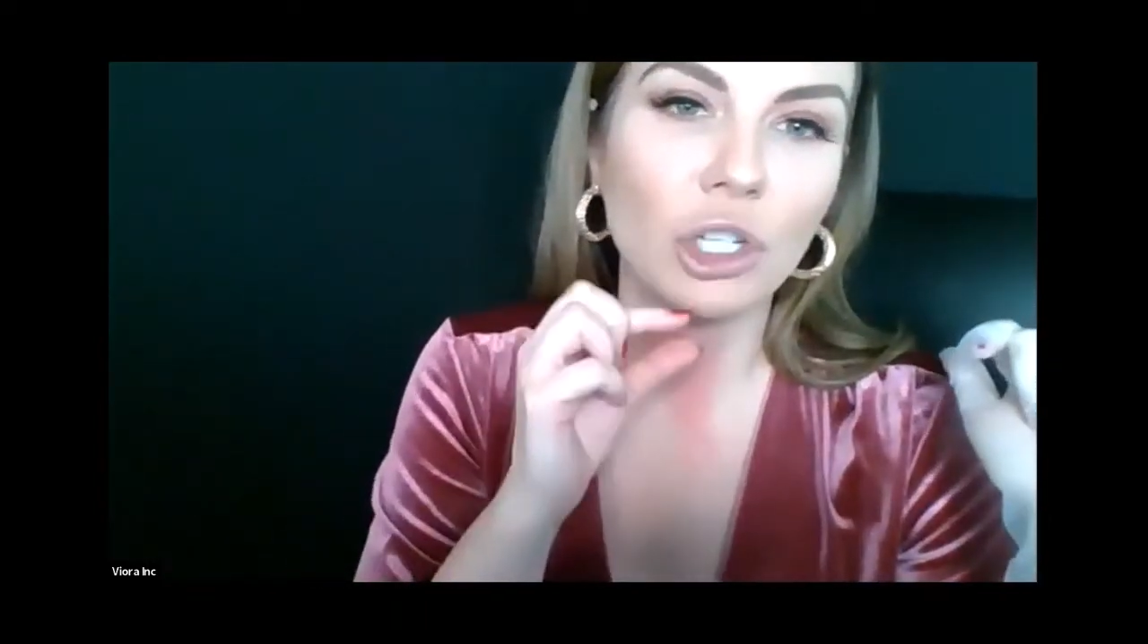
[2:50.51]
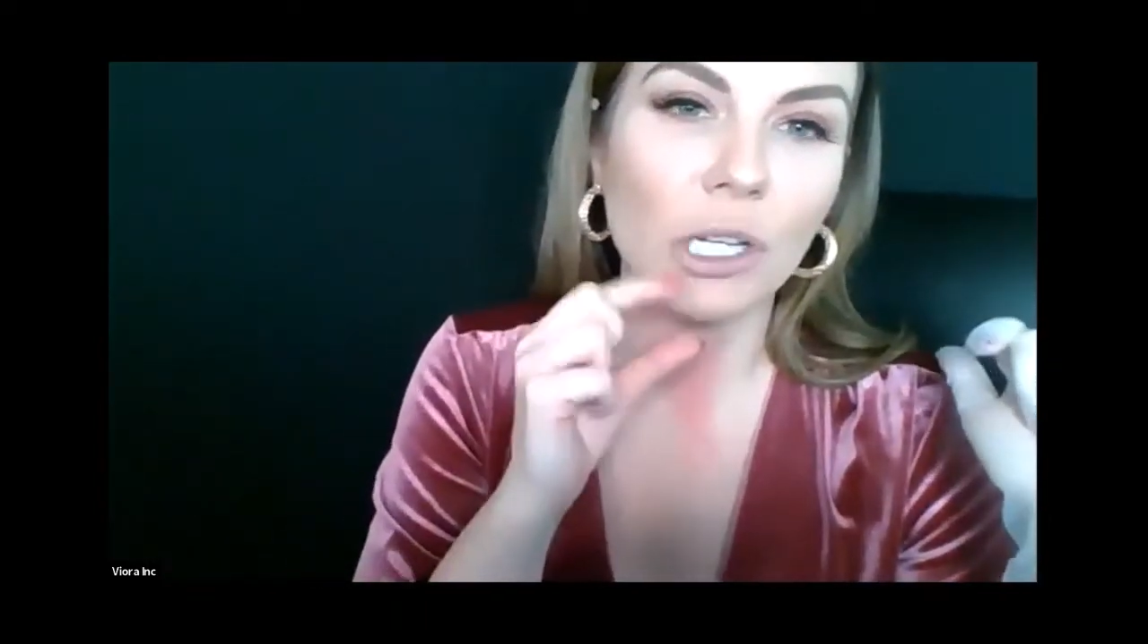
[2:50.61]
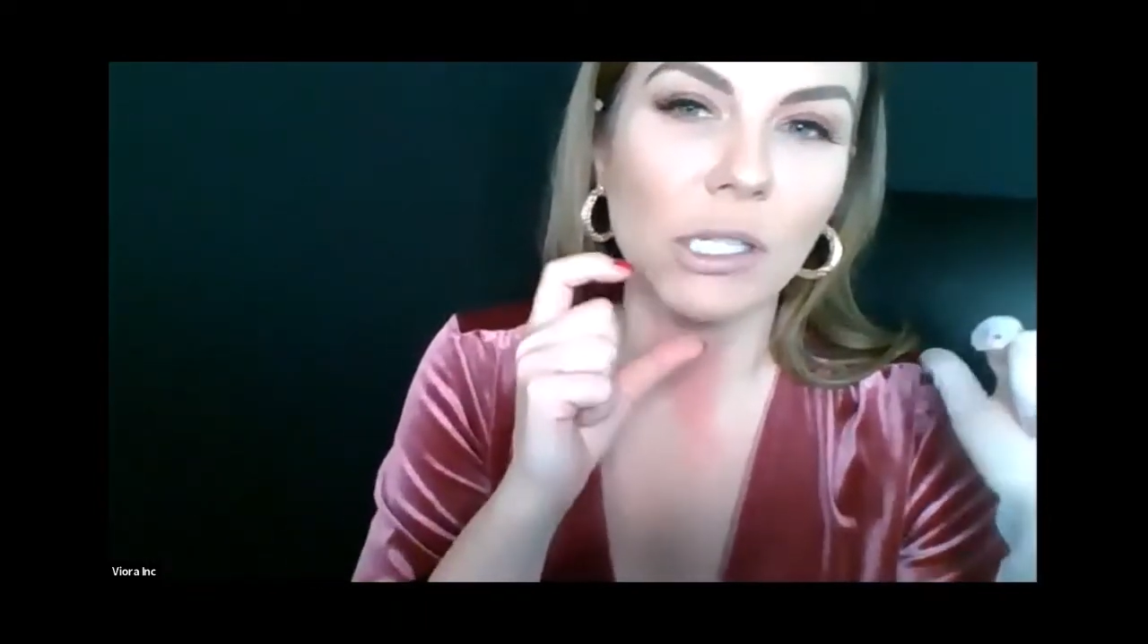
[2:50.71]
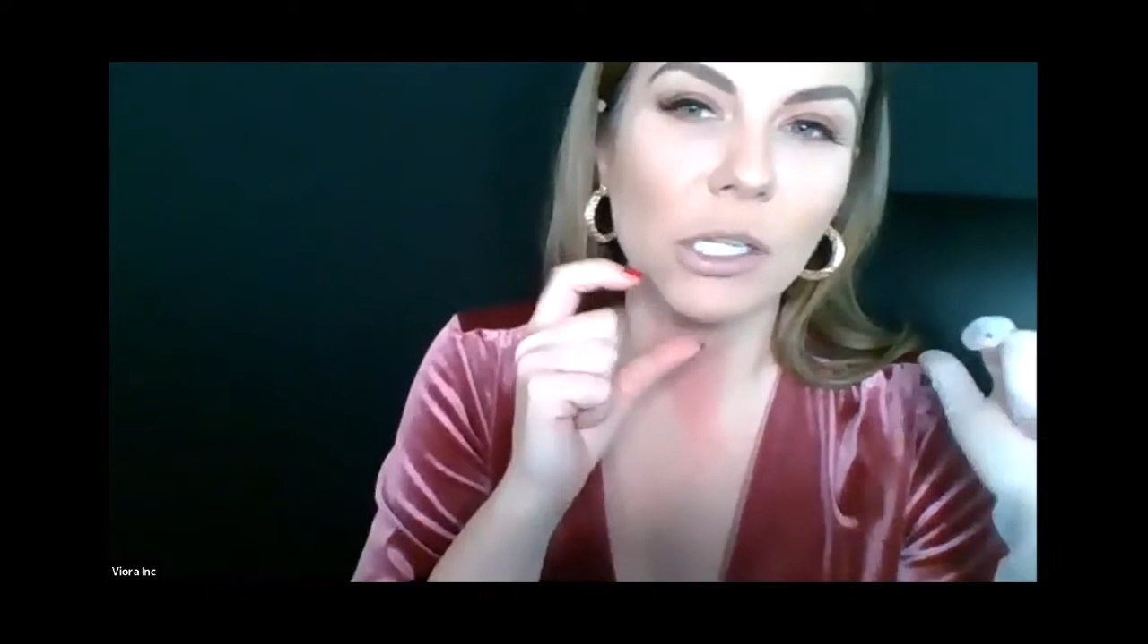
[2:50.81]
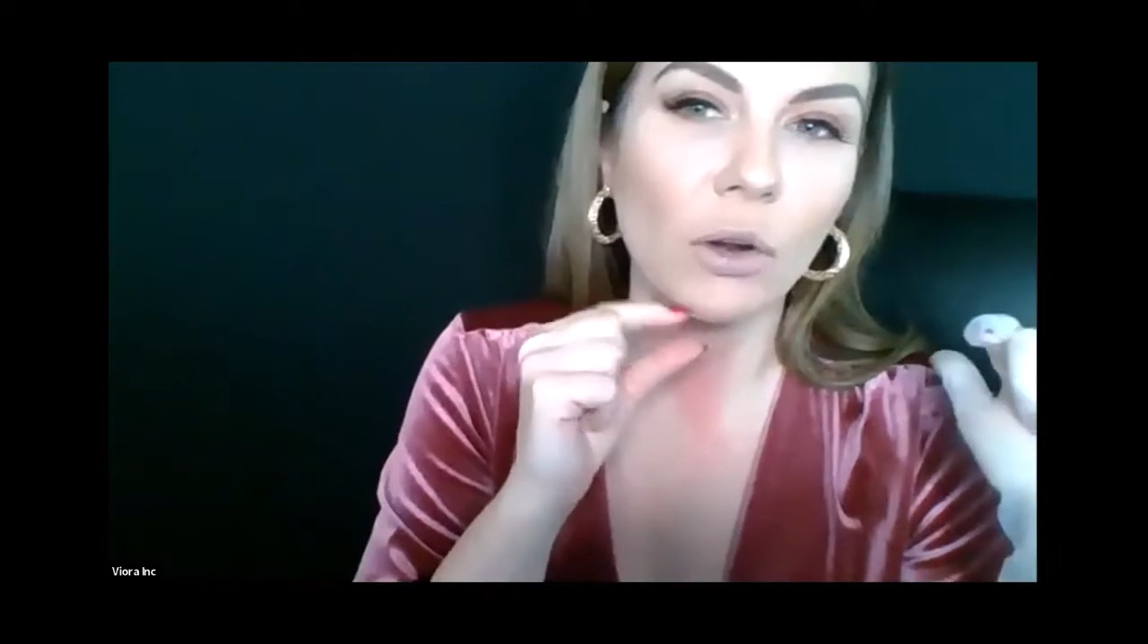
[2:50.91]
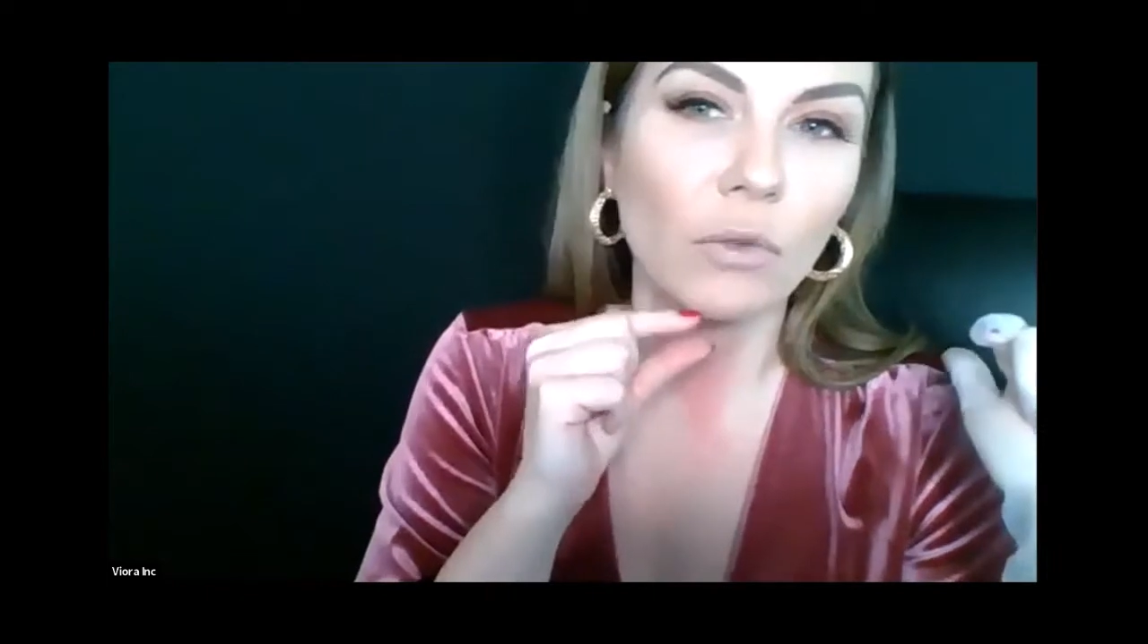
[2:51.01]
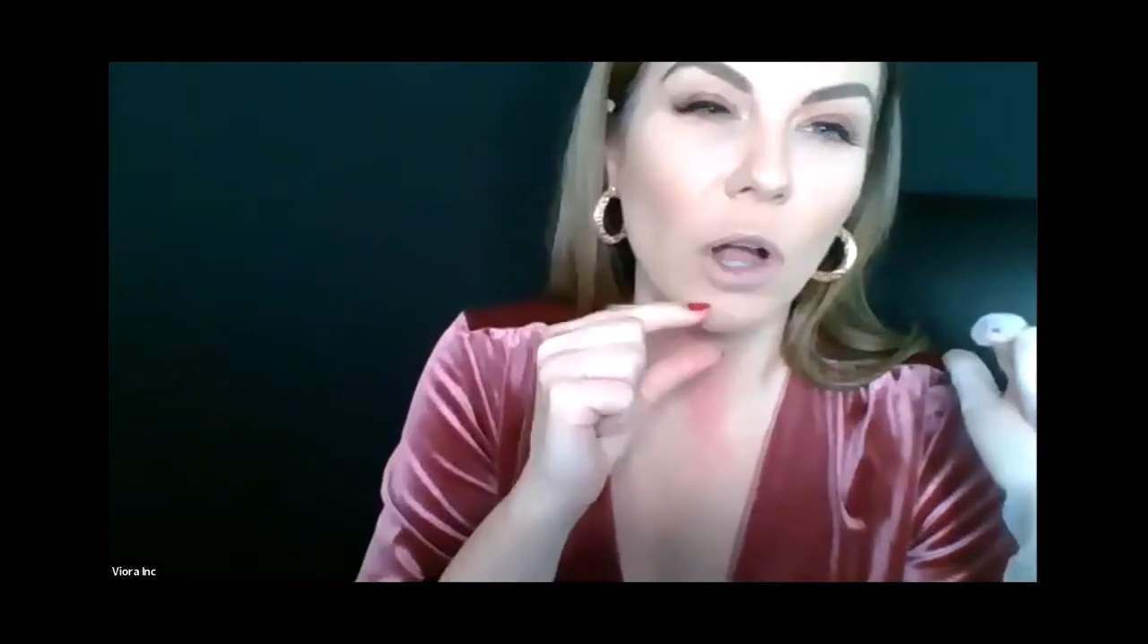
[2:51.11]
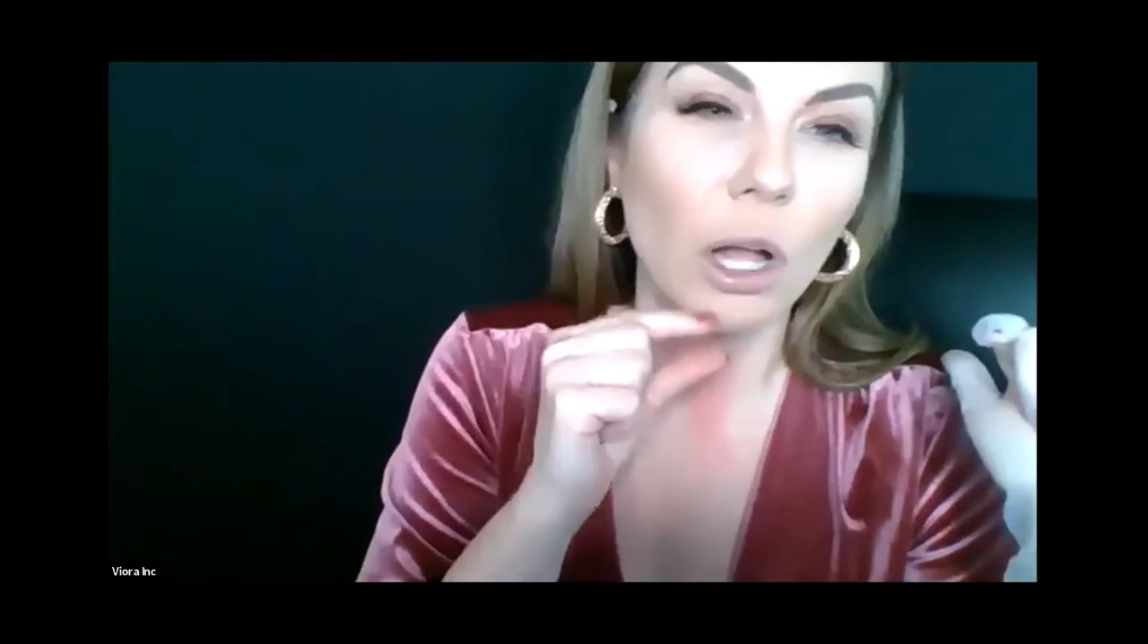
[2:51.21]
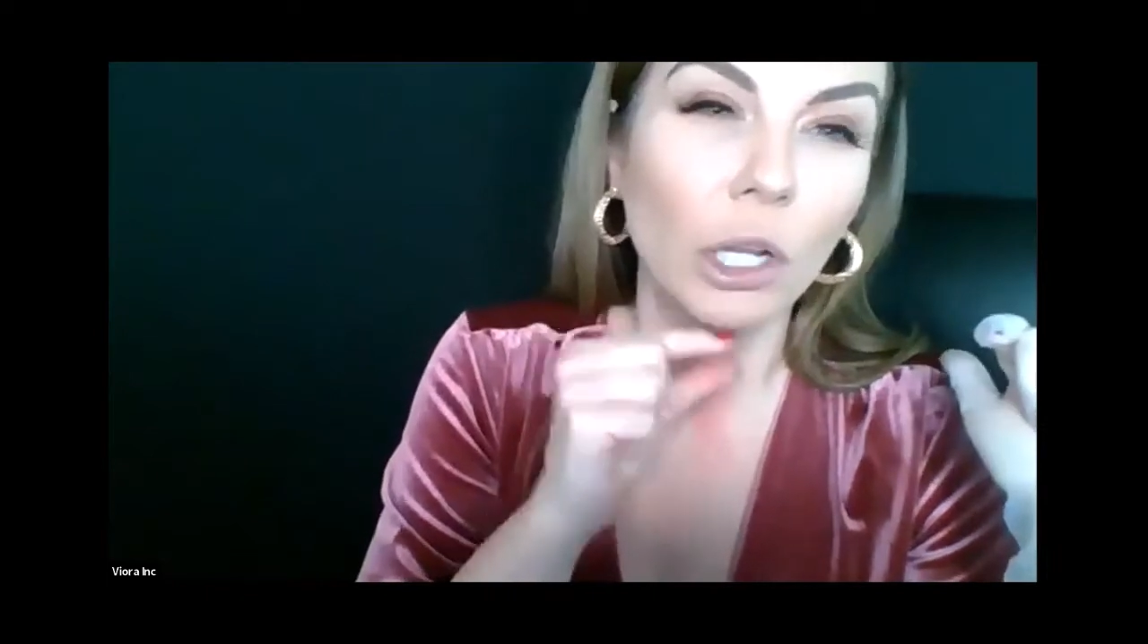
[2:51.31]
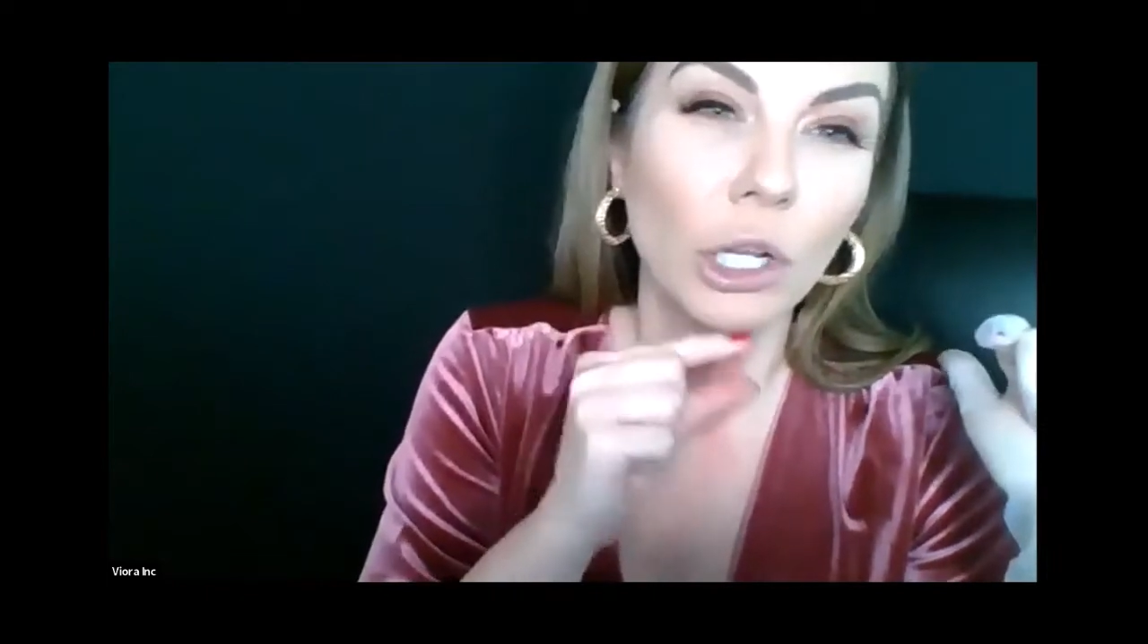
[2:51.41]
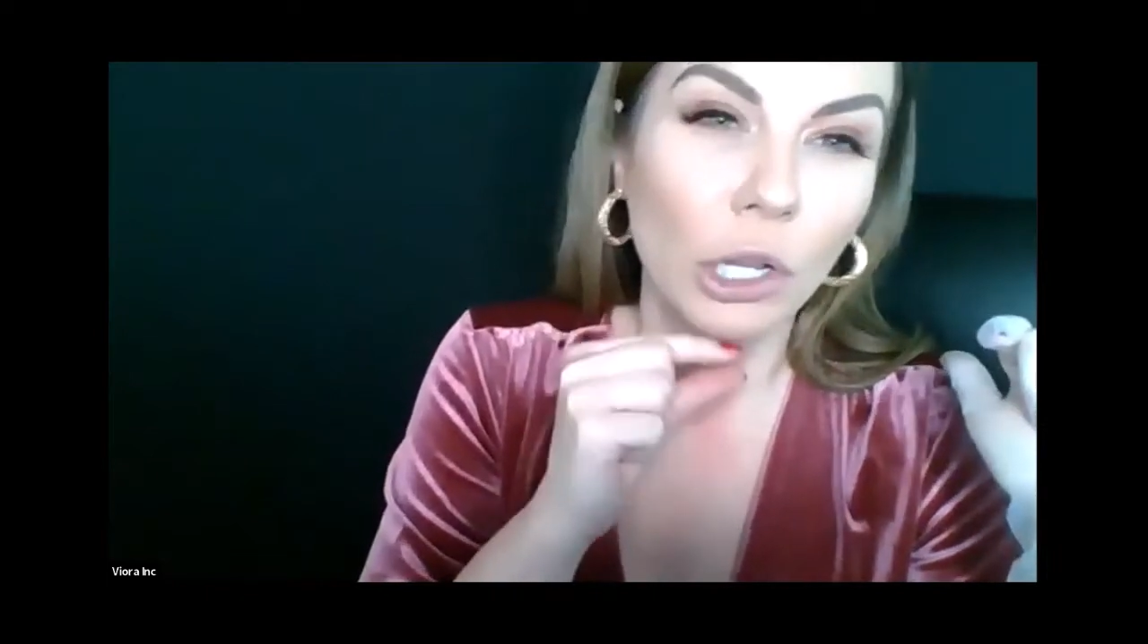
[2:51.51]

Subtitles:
just overall